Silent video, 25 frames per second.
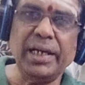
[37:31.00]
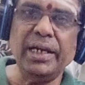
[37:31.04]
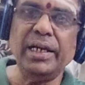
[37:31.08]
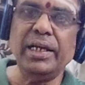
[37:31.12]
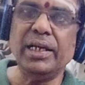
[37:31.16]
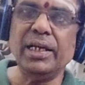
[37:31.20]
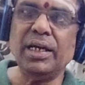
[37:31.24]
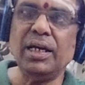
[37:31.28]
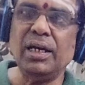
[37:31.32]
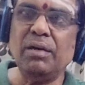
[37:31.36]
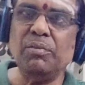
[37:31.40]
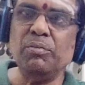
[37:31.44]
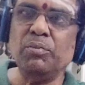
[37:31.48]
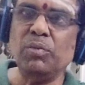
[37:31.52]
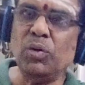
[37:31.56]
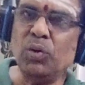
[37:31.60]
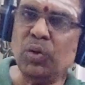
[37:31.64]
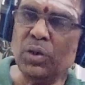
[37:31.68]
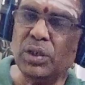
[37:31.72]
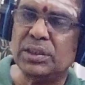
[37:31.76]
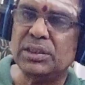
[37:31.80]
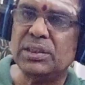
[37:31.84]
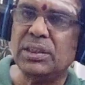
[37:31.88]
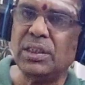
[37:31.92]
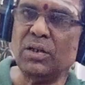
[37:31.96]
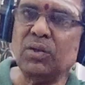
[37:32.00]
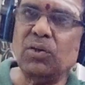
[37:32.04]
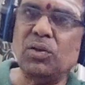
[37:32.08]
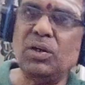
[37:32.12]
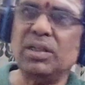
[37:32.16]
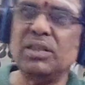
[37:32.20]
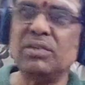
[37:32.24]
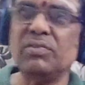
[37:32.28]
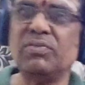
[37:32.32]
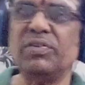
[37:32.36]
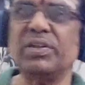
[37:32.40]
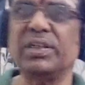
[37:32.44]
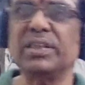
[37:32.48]
area, more is the
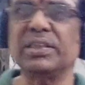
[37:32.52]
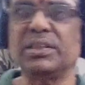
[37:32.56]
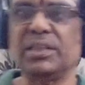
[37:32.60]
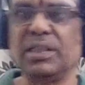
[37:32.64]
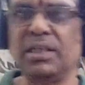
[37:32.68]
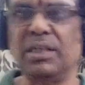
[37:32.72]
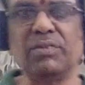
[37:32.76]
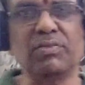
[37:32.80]
rolling friction.